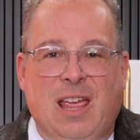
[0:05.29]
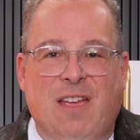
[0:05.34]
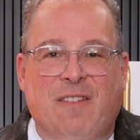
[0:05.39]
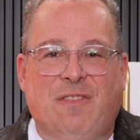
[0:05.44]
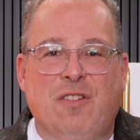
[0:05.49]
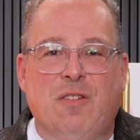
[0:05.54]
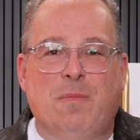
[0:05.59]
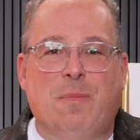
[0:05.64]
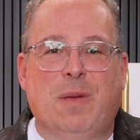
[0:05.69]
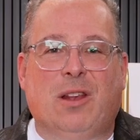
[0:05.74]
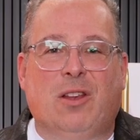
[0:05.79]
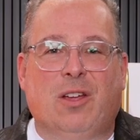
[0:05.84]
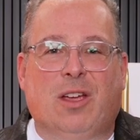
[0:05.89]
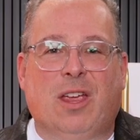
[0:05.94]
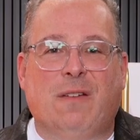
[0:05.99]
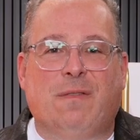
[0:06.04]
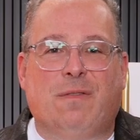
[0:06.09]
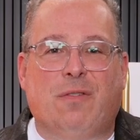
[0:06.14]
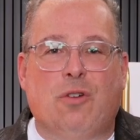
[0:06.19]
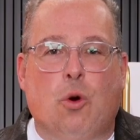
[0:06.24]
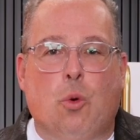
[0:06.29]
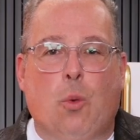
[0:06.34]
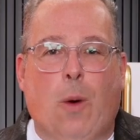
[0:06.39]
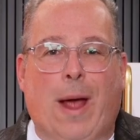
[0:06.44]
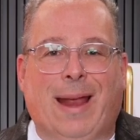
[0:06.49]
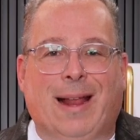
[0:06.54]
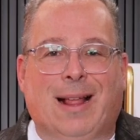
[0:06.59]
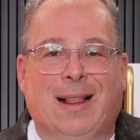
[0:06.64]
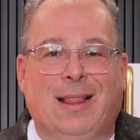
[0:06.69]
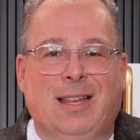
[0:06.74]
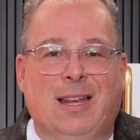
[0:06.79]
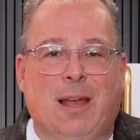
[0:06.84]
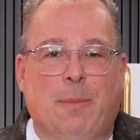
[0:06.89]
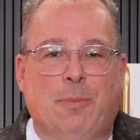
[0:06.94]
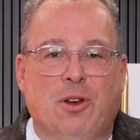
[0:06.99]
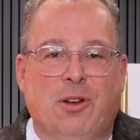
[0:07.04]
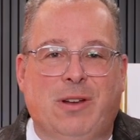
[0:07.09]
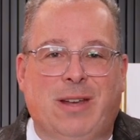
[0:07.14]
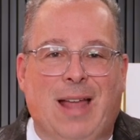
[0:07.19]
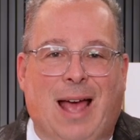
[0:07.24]
If you've been looking for a way to clean
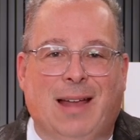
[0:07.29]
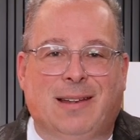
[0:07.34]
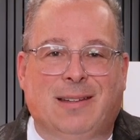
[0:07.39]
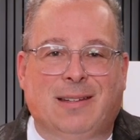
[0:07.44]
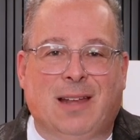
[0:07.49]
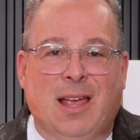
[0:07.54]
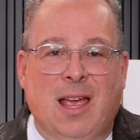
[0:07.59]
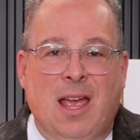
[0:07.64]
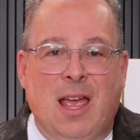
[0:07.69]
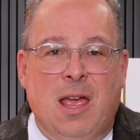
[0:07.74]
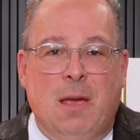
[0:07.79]
up your desk,